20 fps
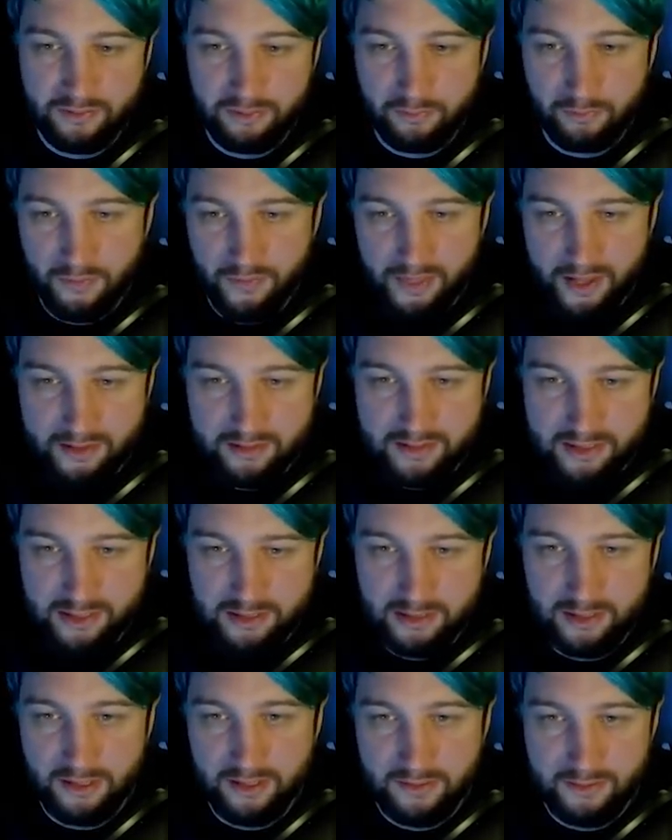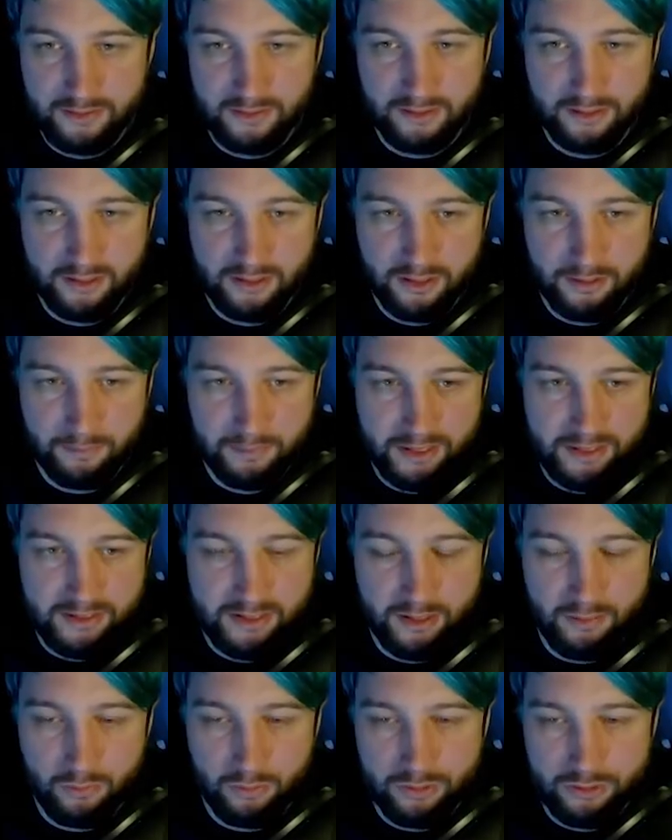and with that D gun that can
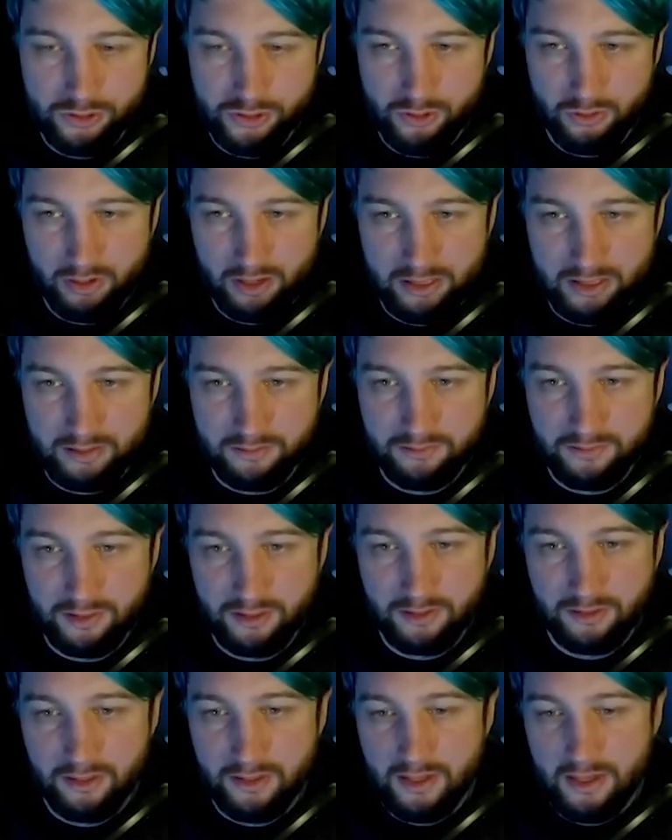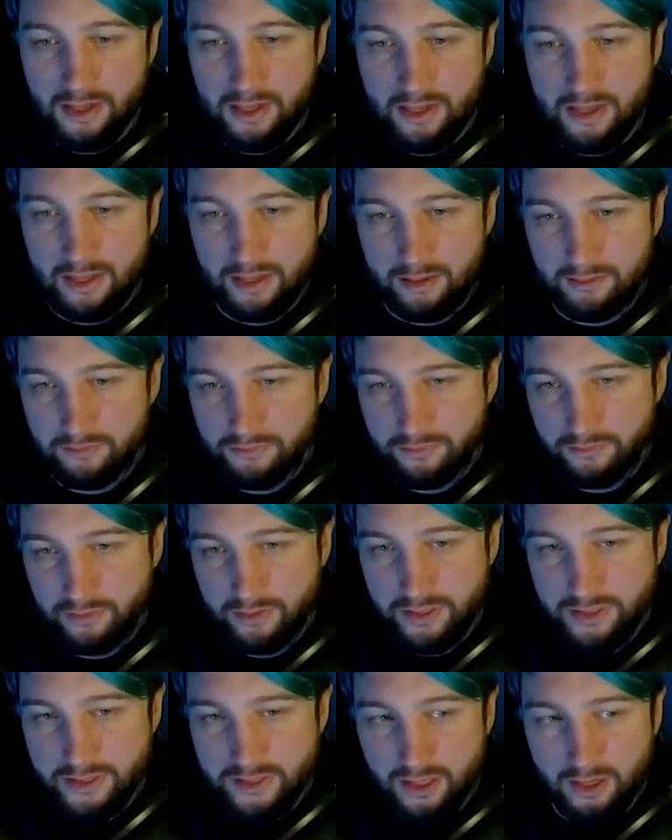basically one-shot anything, it
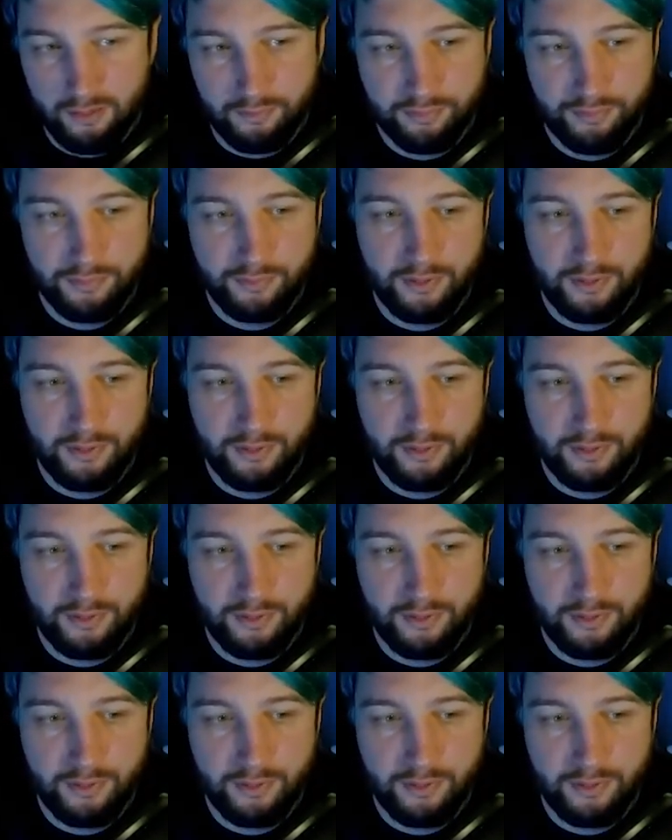frees up